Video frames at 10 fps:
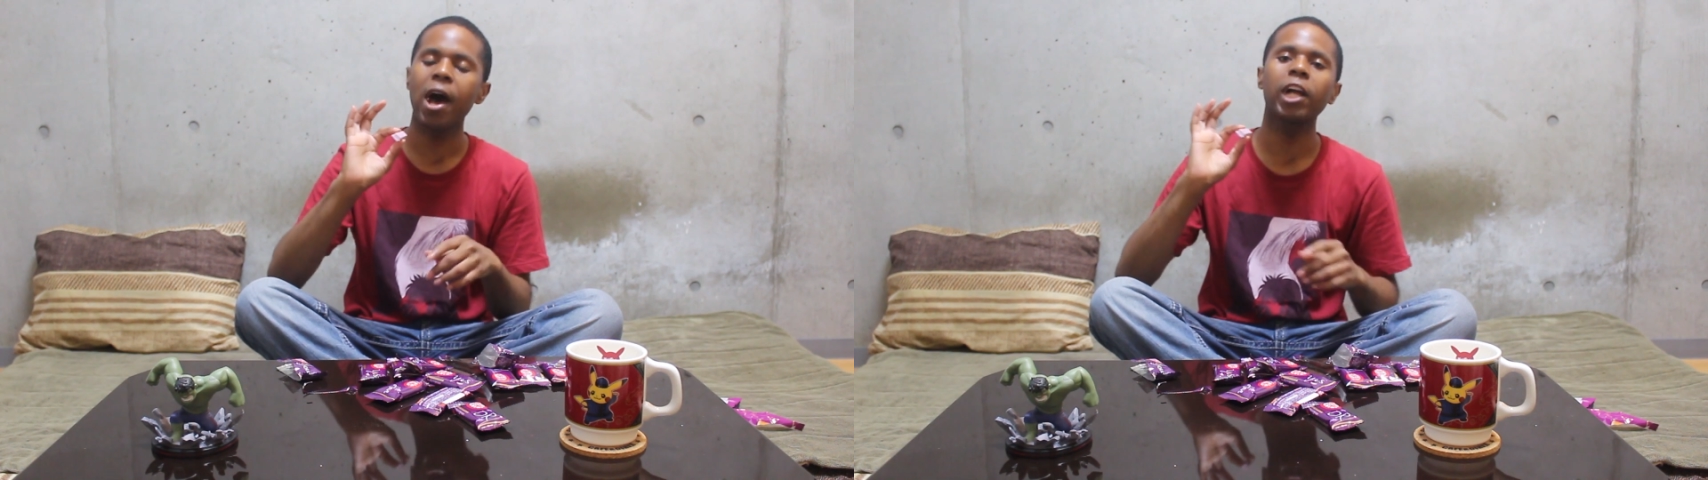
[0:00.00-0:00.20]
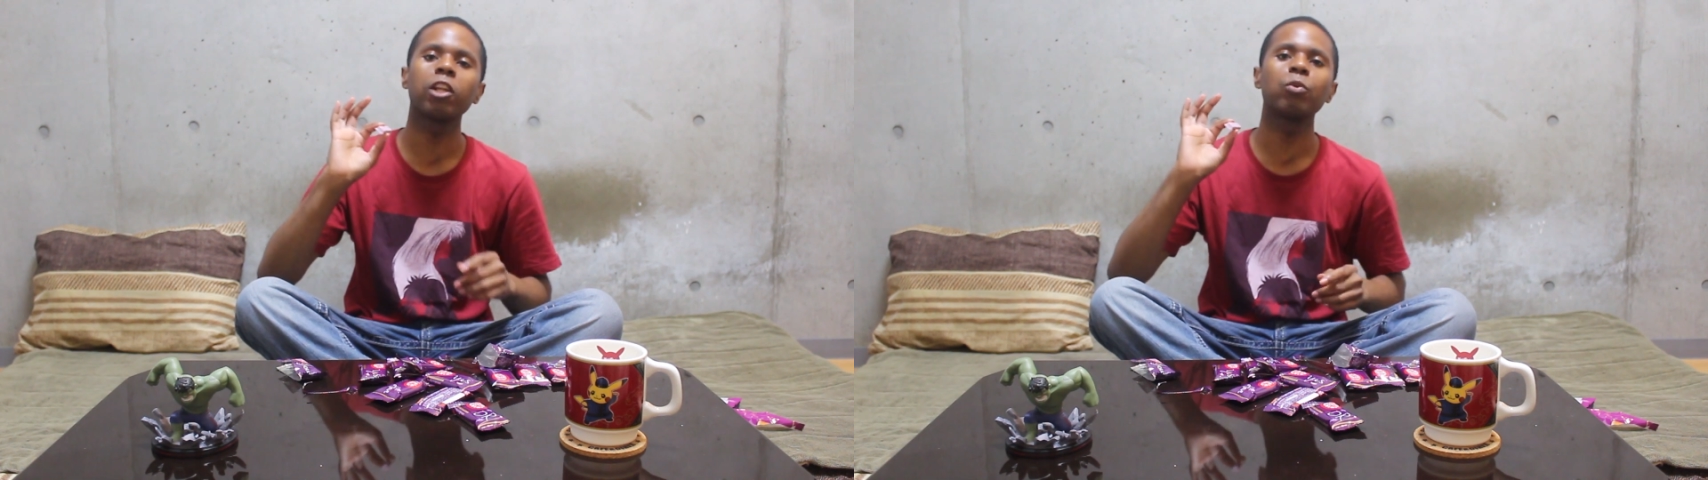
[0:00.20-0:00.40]

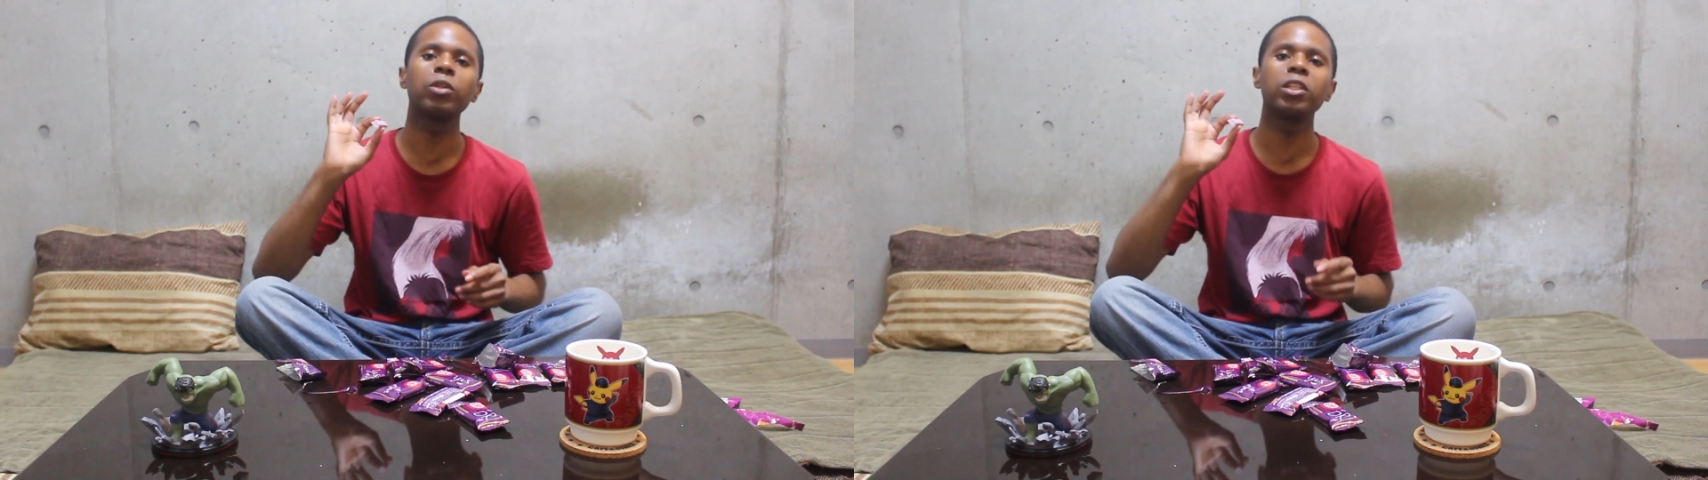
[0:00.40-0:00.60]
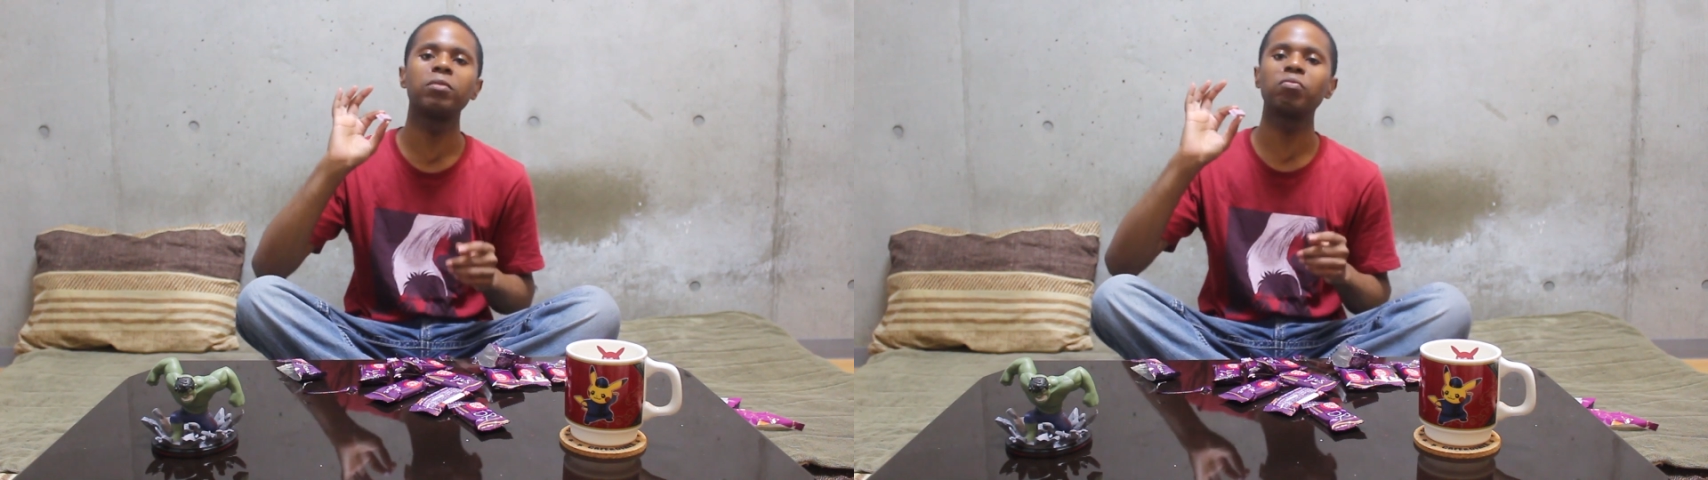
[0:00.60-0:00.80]

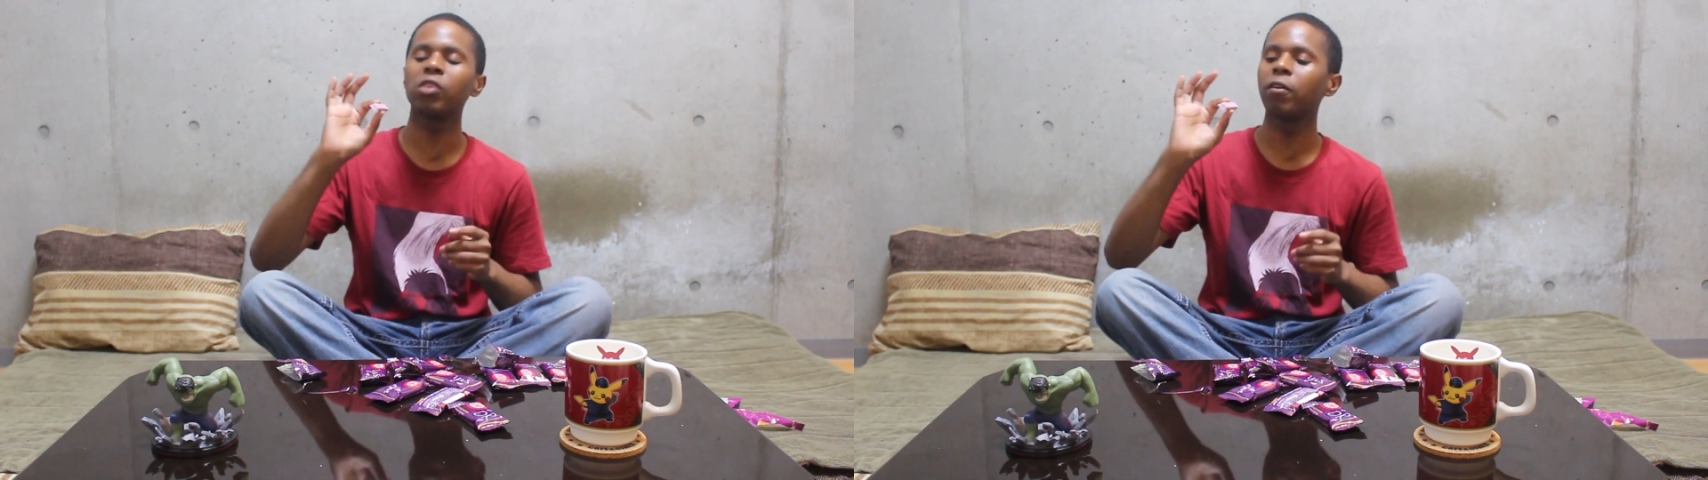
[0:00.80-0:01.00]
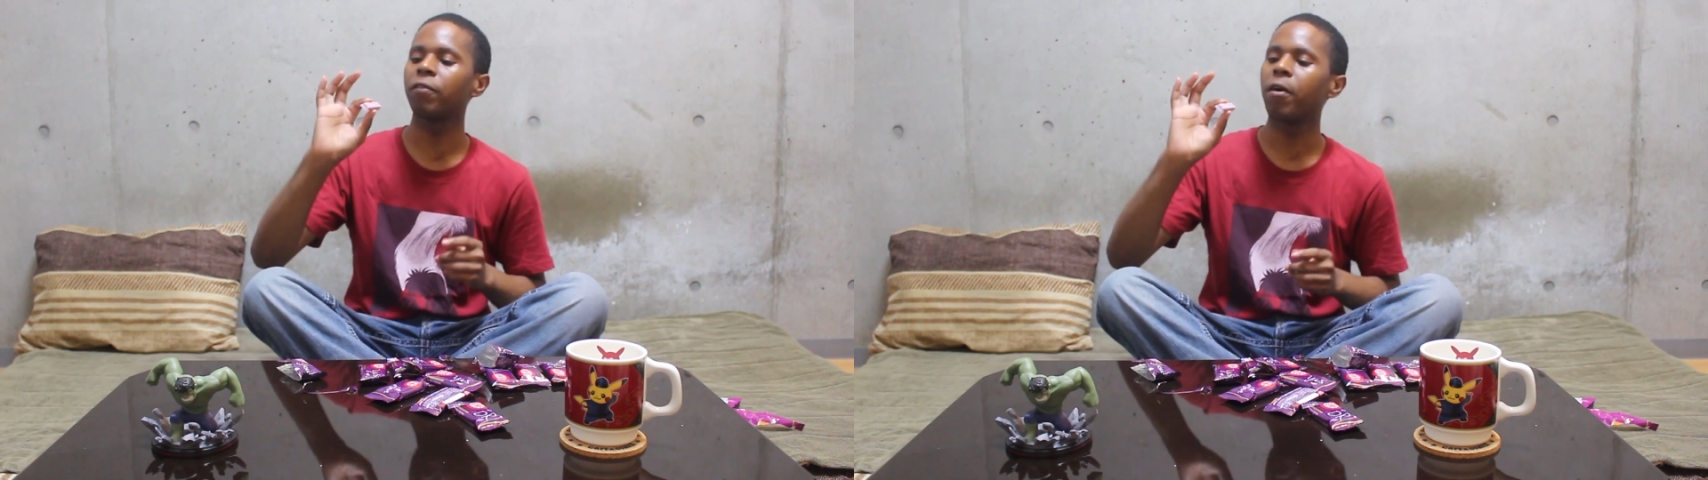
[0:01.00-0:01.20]
Halloween
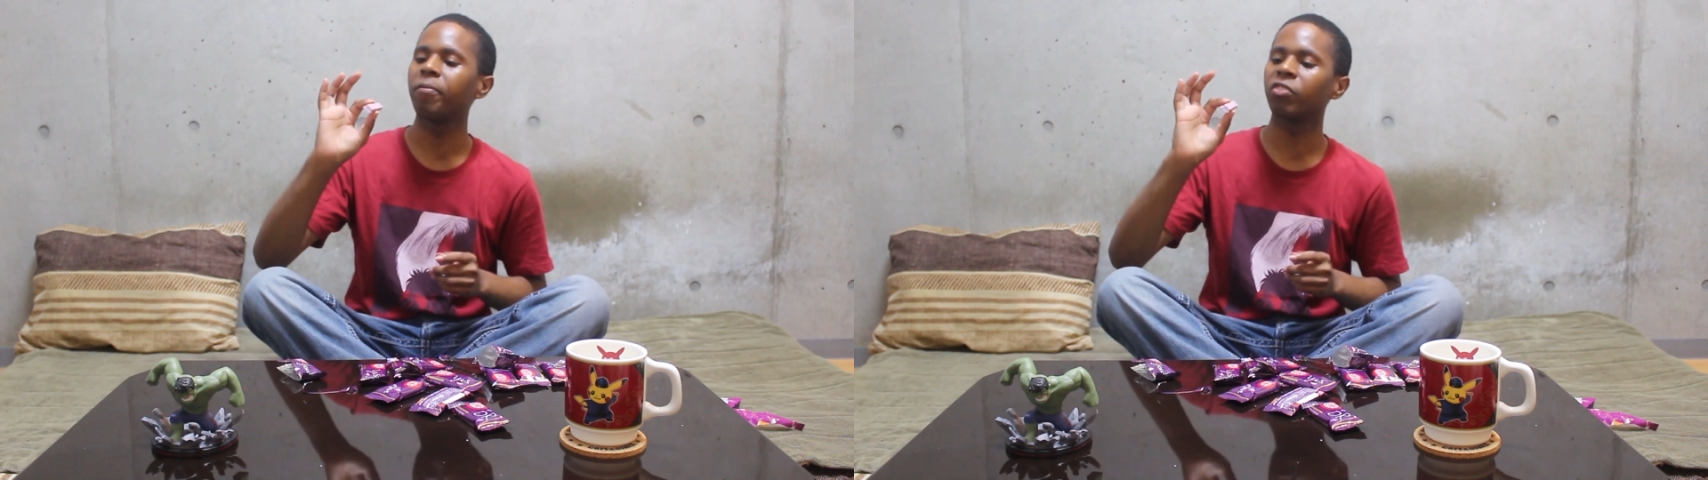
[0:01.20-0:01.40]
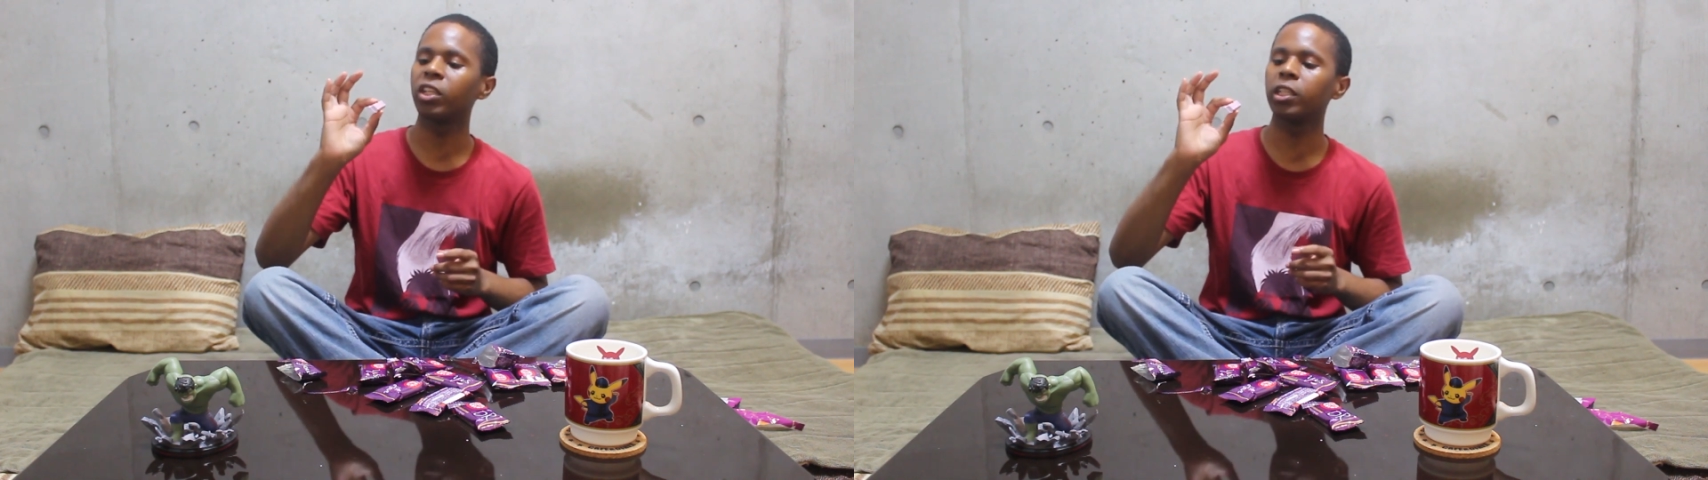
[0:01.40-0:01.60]

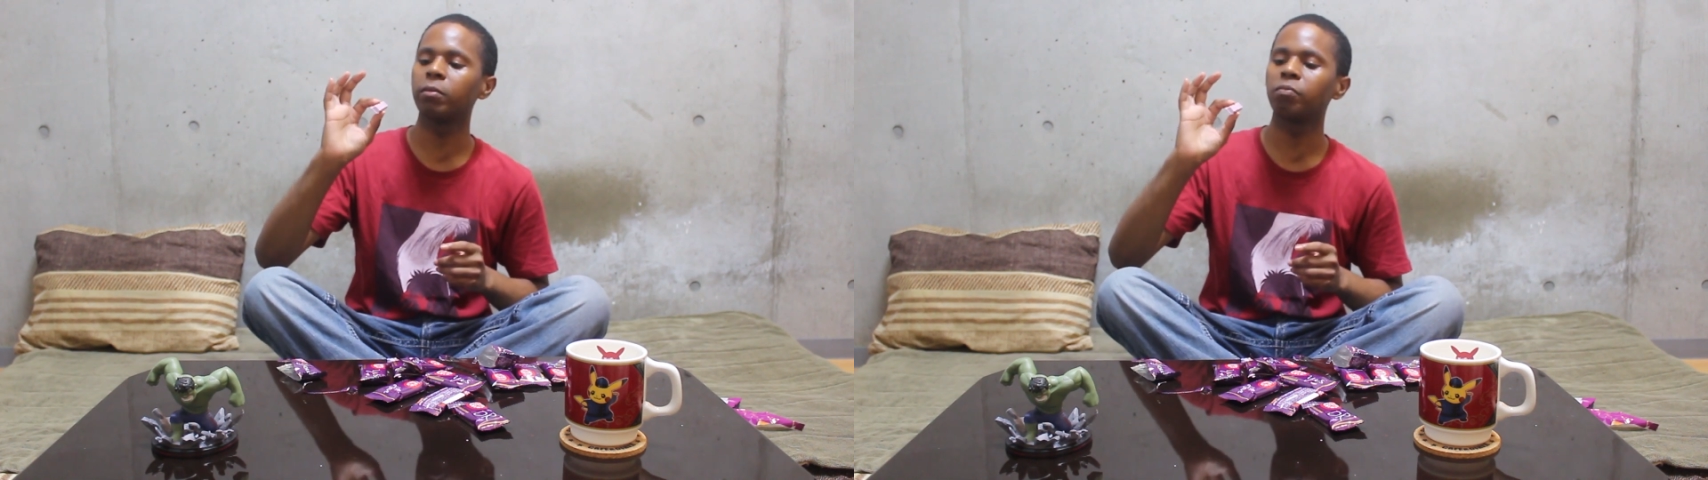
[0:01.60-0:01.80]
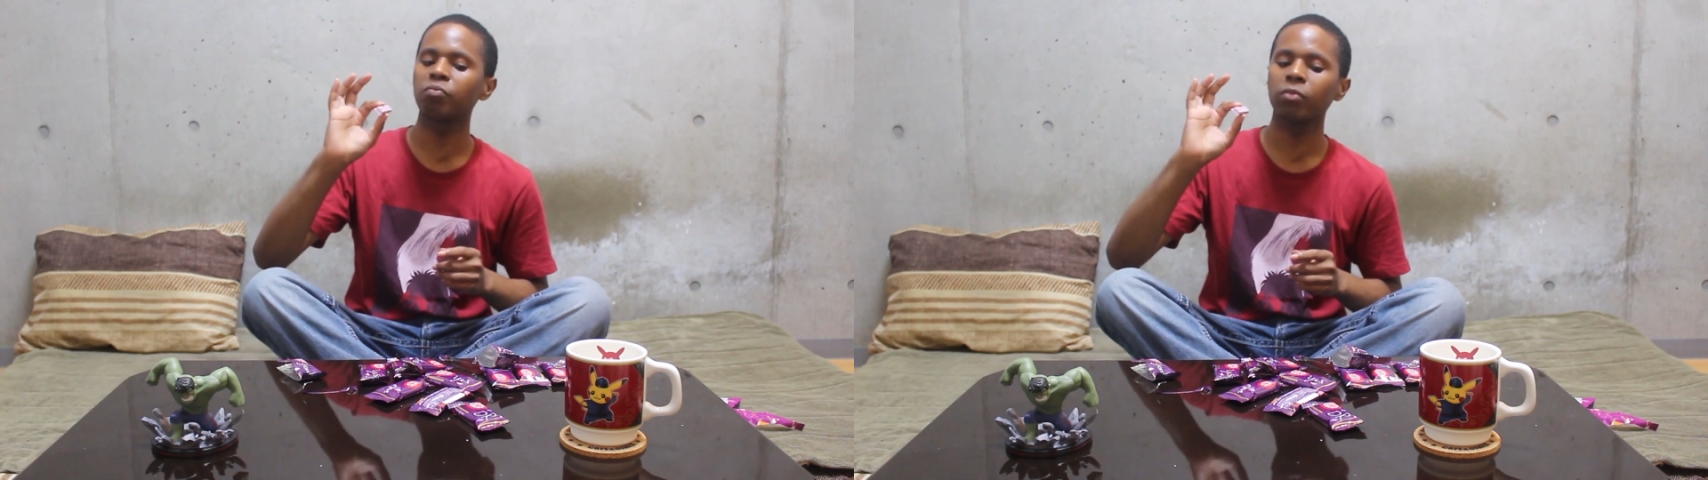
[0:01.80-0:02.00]

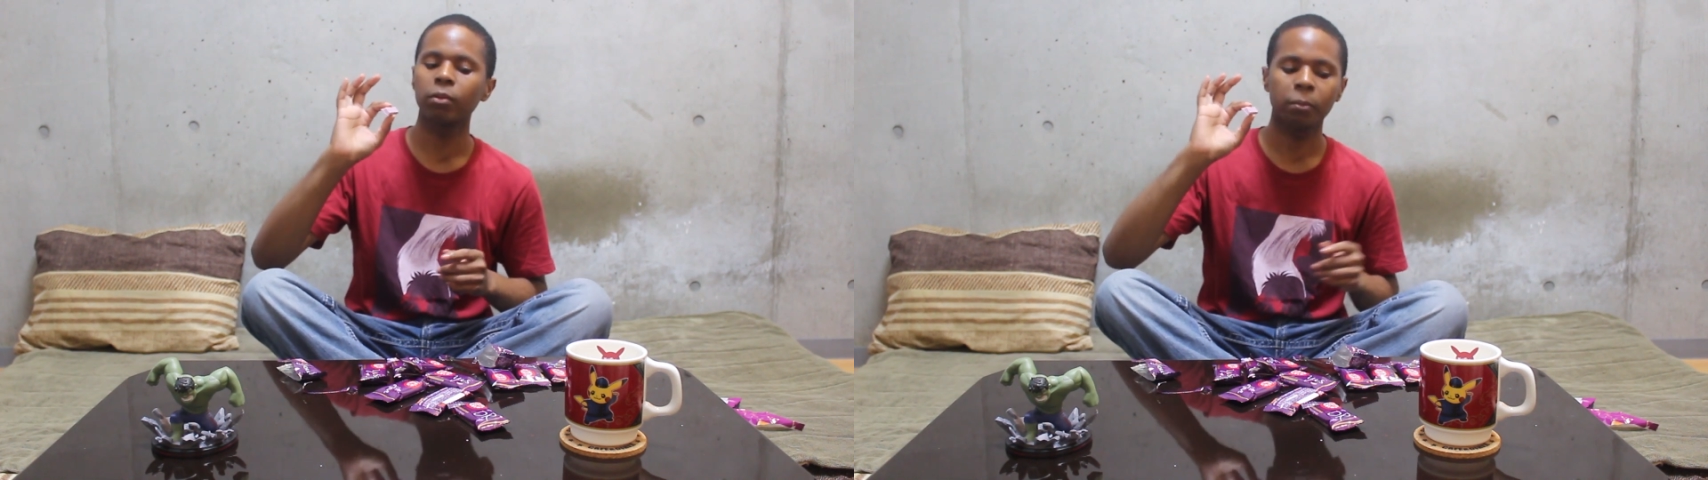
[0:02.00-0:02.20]
themed